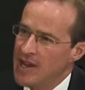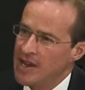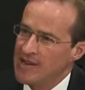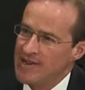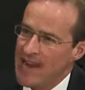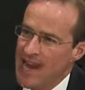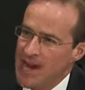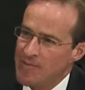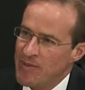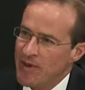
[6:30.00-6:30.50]

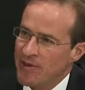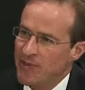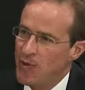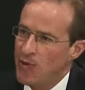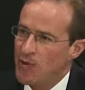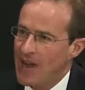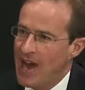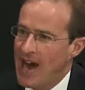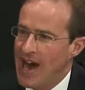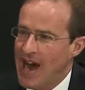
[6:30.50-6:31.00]
Now,
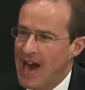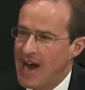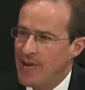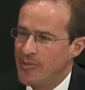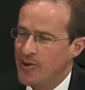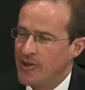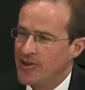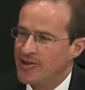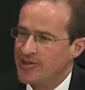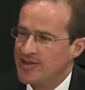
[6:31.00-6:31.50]
before that
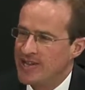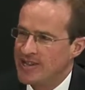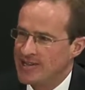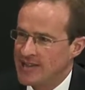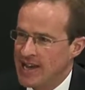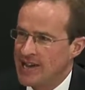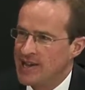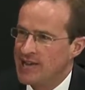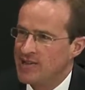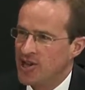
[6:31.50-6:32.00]
happens, he
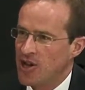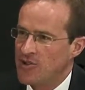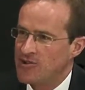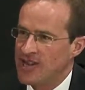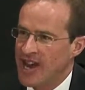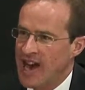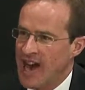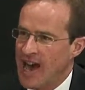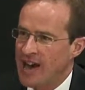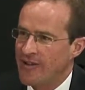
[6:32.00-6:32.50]
said he's going
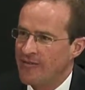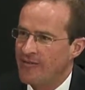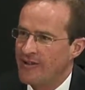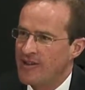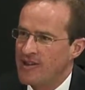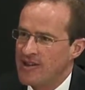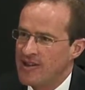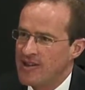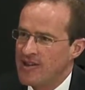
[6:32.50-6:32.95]
to have